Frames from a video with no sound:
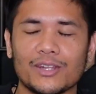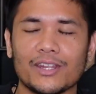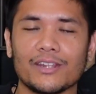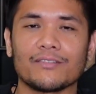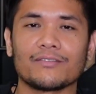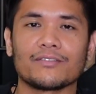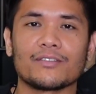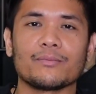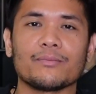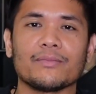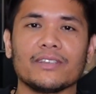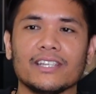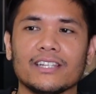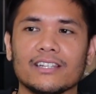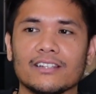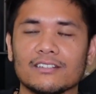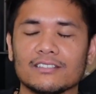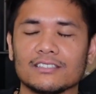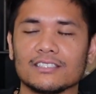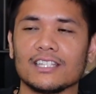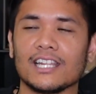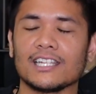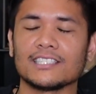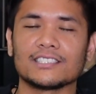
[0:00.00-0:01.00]
then for me,
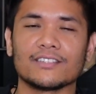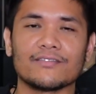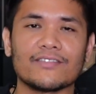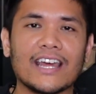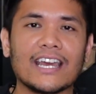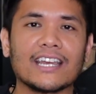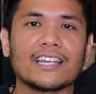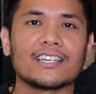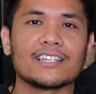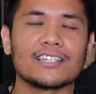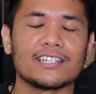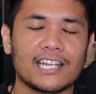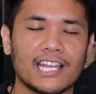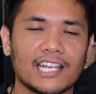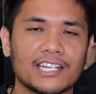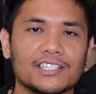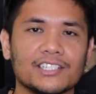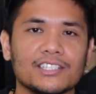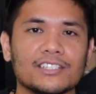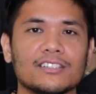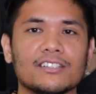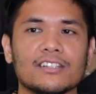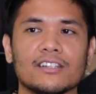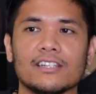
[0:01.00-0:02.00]
there's less of that
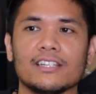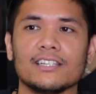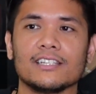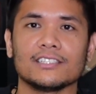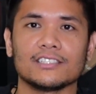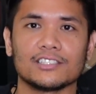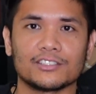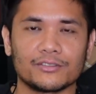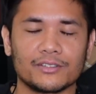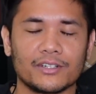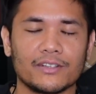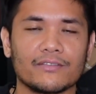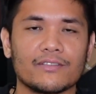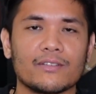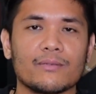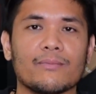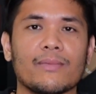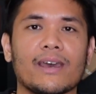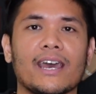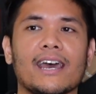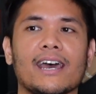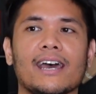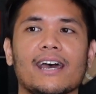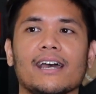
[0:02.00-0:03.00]
connection to the history of the
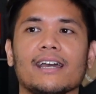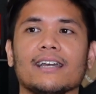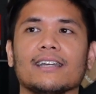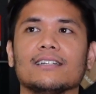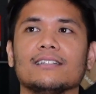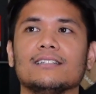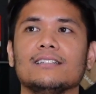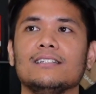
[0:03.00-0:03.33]
bag.